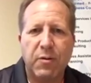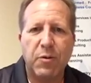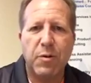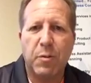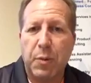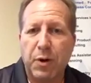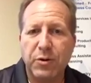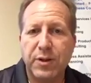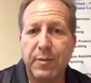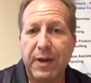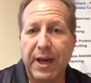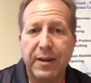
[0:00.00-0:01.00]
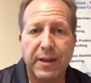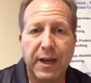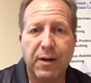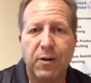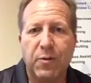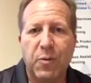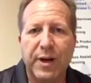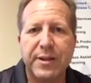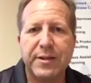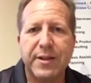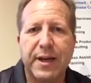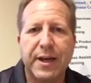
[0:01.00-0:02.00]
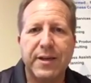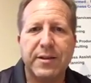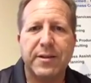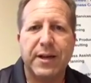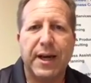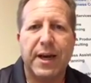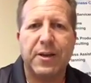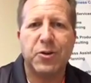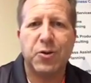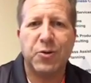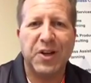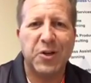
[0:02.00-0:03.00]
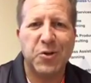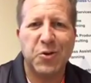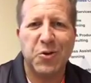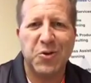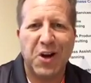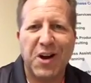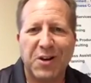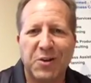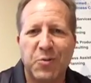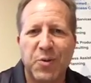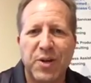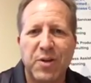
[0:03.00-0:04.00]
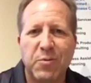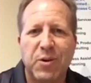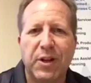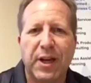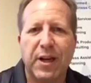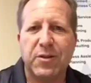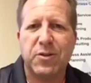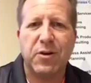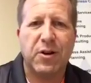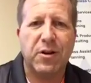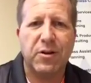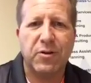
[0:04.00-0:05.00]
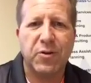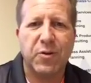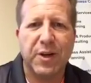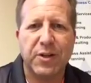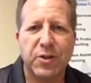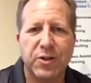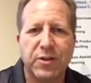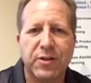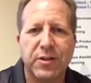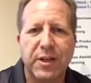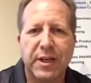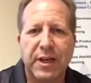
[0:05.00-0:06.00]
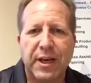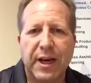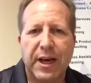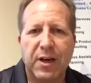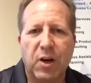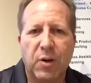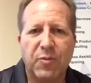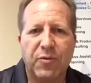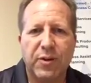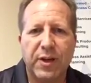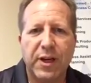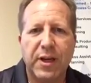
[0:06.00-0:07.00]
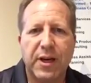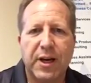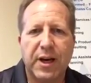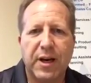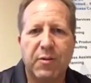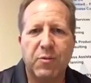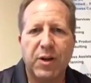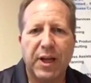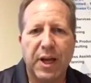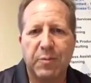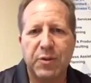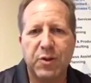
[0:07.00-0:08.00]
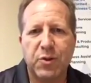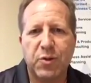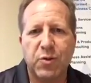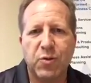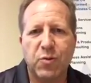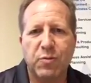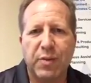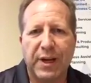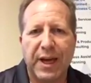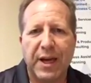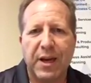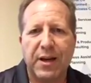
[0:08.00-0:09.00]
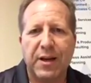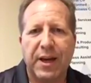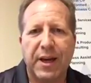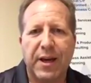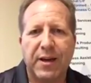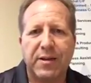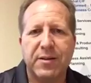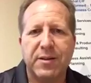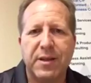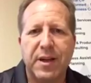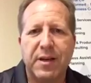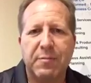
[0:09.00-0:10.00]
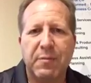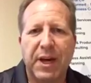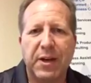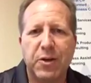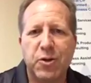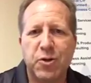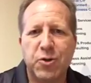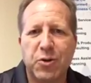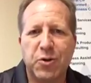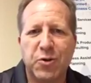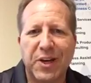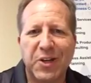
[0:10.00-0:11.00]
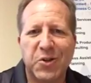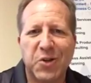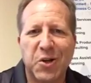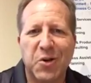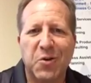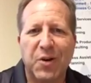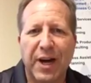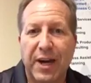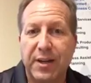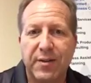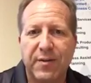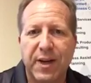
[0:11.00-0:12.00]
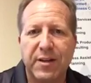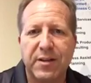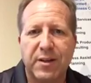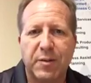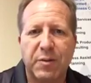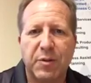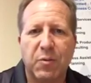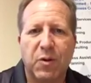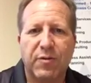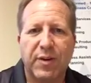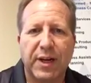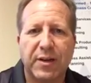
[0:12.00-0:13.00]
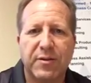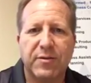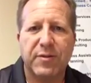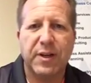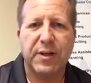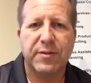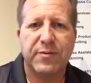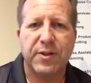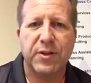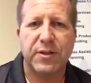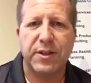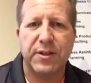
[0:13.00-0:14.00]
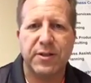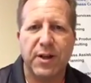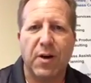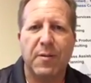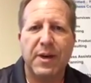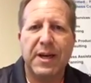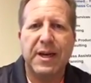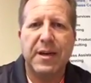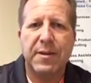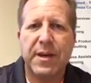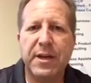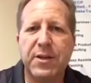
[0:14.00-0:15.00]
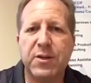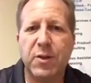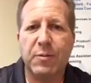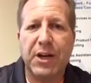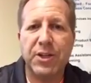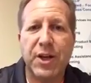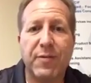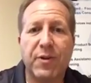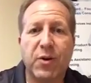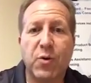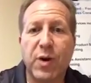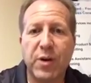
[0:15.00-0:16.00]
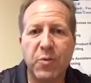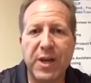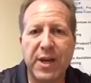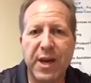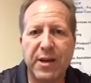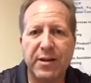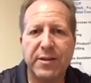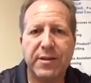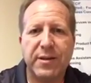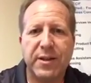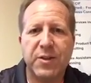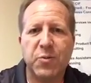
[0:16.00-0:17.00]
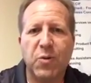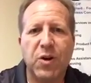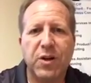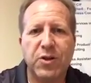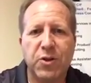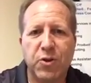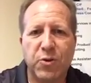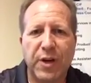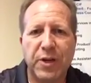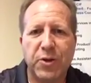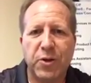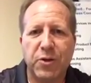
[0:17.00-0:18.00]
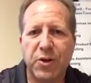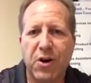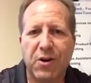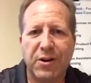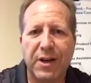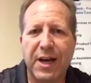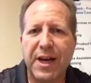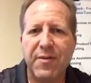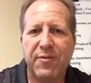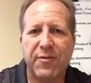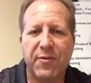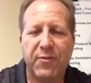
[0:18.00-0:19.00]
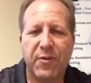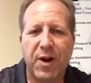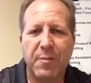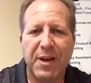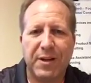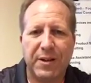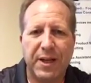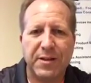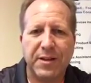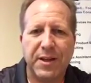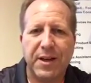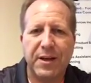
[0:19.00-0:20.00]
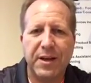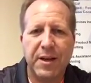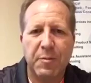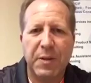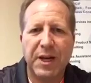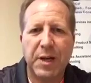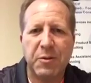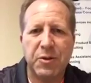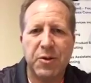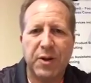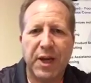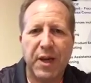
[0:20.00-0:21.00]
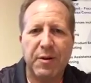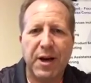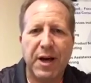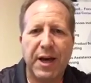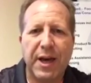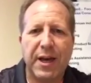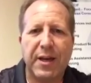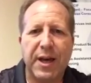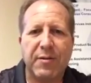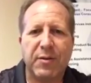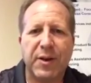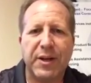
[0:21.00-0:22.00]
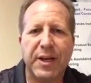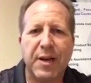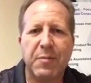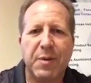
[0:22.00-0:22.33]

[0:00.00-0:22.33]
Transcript: We will post them, and then on Wednesdays at Trade Show Talk, we will answer all those questions, and hopefully we'll help you to plan and manage your trade show and event a little bit more effective and efficiency. So thank you so much. Have a great weekend. This was Trade Show Talk Live from Atlanta. My name is Dirk Ebener, and have a great day.